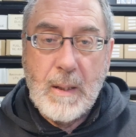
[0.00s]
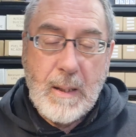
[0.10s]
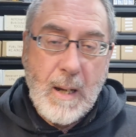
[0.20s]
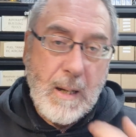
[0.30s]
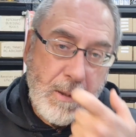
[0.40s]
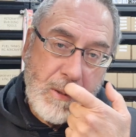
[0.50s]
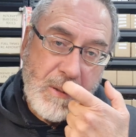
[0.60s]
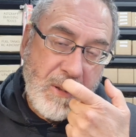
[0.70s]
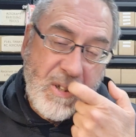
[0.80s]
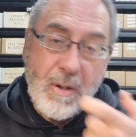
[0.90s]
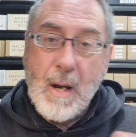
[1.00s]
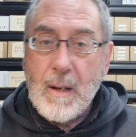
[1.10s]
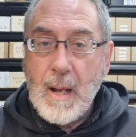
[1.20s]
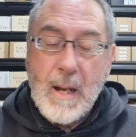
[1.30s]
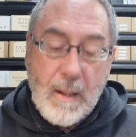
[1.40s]
the car's
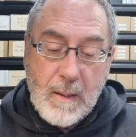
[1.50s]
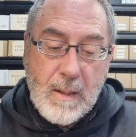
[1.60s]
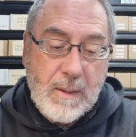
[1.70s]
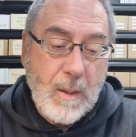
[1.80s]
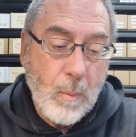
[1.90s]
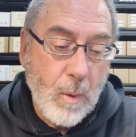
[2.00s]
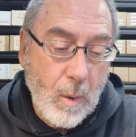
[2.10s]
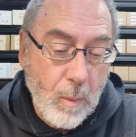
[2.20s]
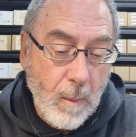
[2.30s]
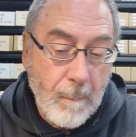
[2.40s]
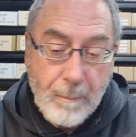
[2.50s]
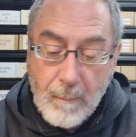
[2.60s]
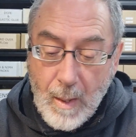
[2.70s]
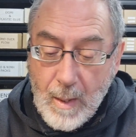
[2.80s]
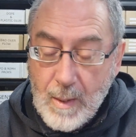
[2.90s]
straight and is going to work well.
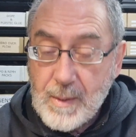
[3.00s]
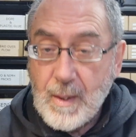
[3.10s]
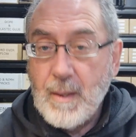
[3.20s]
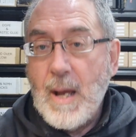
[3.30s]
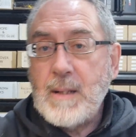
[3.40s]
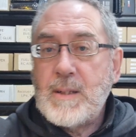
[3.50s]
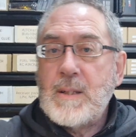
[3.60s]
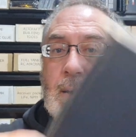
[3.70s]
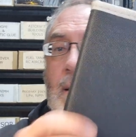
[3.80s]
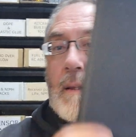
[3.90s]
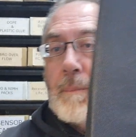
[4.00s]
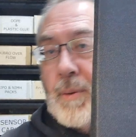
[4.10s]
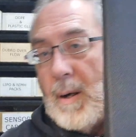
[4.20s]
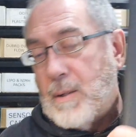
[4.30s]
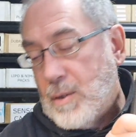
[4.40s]
So that's the
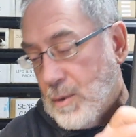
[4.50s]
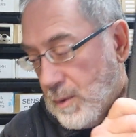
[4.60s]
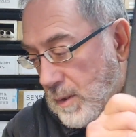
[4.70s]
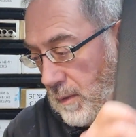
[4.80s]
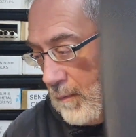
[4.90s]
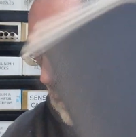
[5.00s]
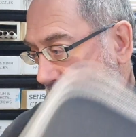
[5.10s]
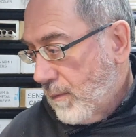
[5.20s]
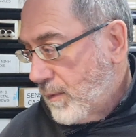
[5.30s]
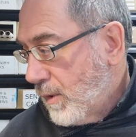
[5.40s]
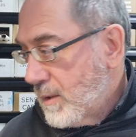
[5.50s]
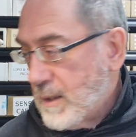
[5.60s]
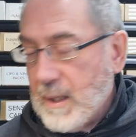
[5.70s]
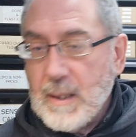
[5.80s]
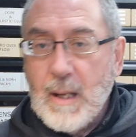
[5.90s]
pride and joy of what I've gotten
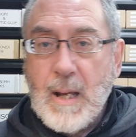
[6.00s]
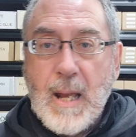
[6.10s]
together,